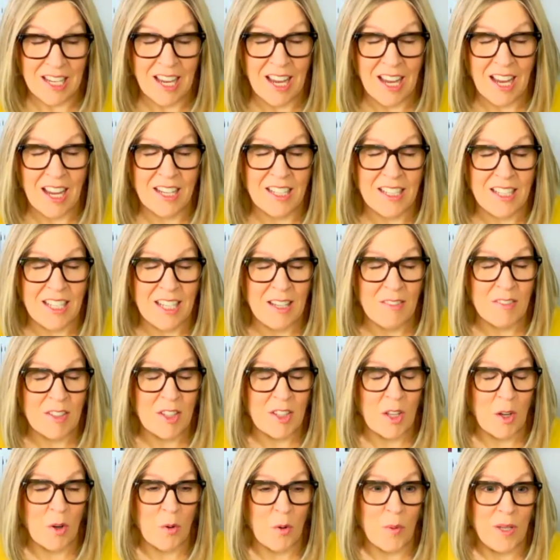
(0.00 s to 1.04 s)
and even
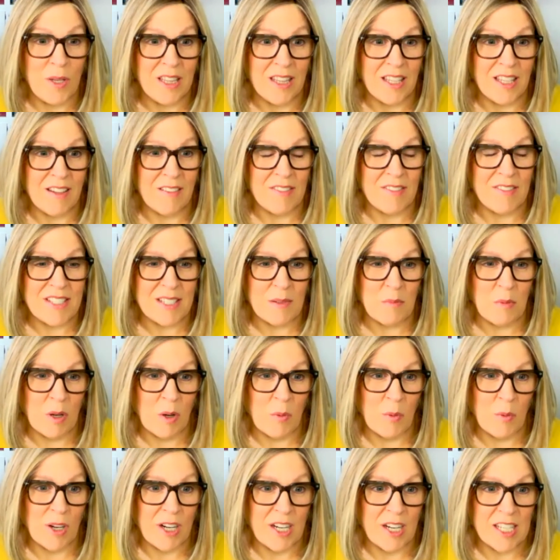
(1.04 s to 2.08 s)
though we live somewhere
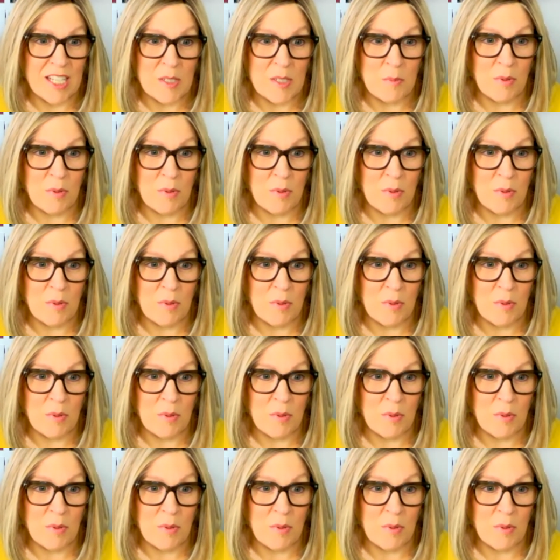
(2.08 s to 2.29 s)
where it gets